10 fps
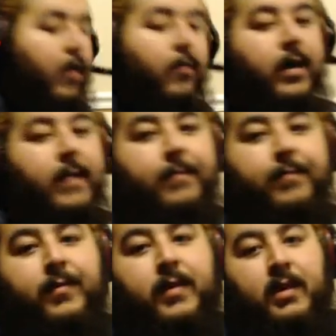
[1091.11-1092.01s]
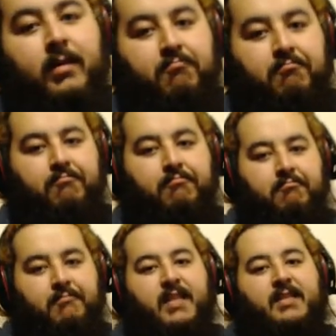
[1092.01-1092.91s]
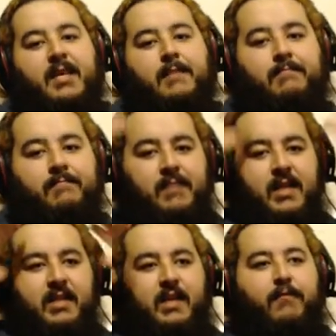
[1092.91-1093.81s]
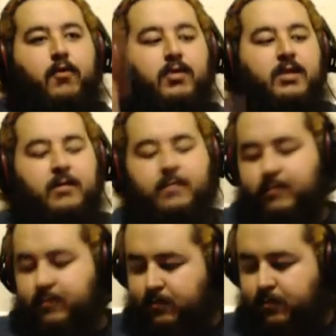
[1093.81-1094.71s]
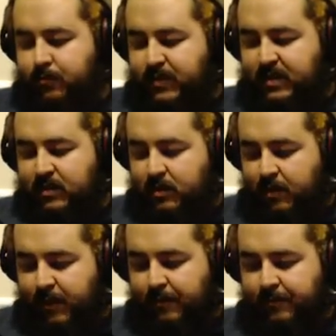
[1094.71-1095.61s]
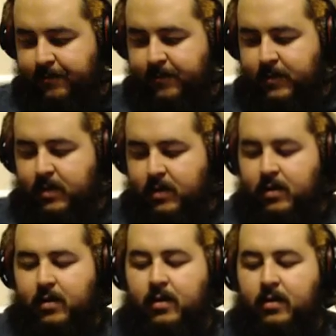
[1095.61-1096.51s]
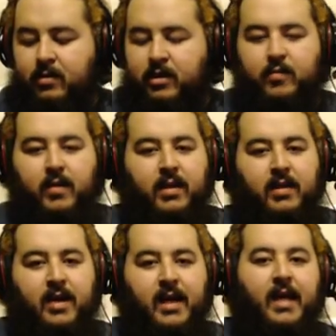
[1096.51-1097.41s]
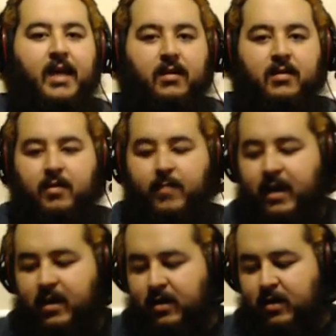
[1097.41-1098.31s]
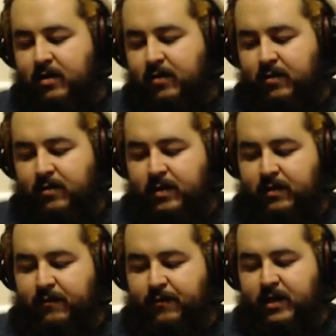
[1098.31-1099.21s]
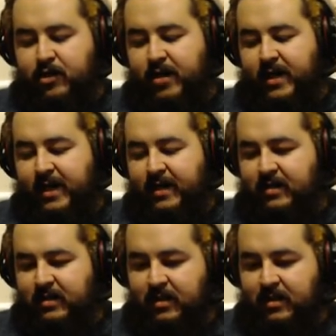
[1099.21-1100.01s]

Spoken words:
But that's it. That's it, folks. Psst, come here. She's been dying to make a feature, I guess.